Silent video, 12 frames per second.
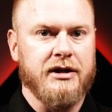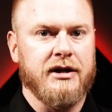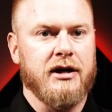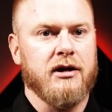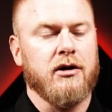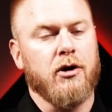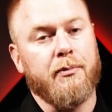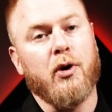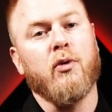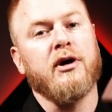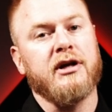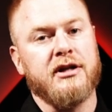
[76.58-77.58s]
in there, or
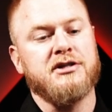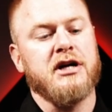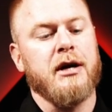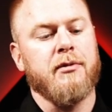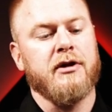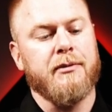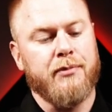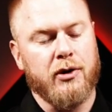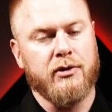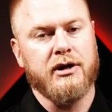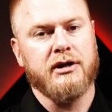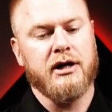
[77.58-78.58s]
put one in the chamber, then put
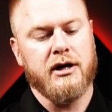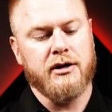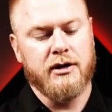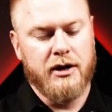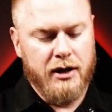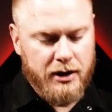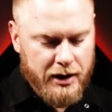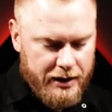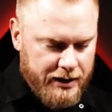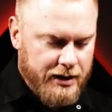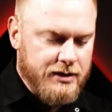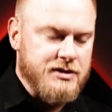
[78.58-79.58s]
one in there,
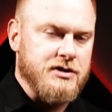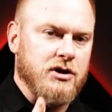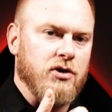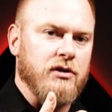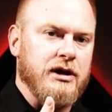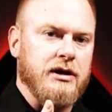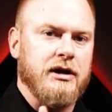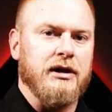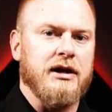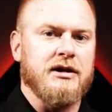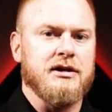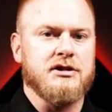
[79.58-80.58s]
and then slowly
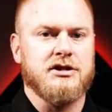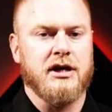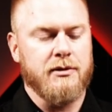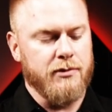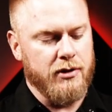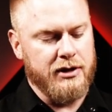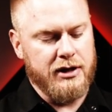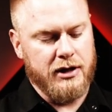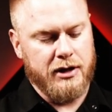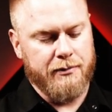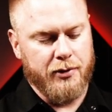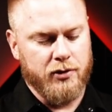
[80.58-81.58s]
let this chamber, or
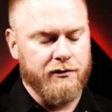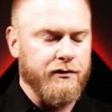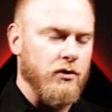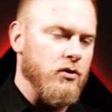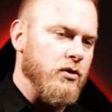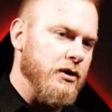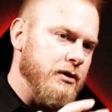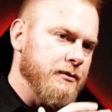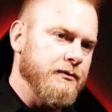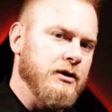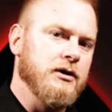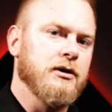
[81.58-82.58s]
the bolt forward,
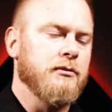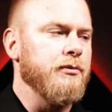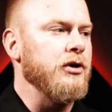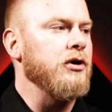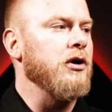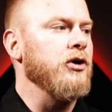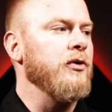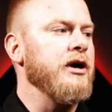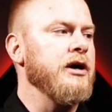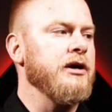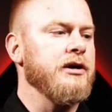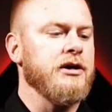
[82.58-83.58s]
put it all the
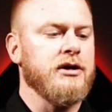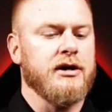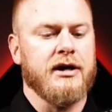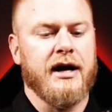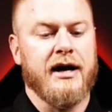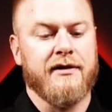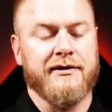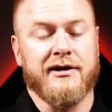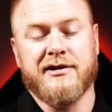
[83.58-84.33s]
way in, and then you could have an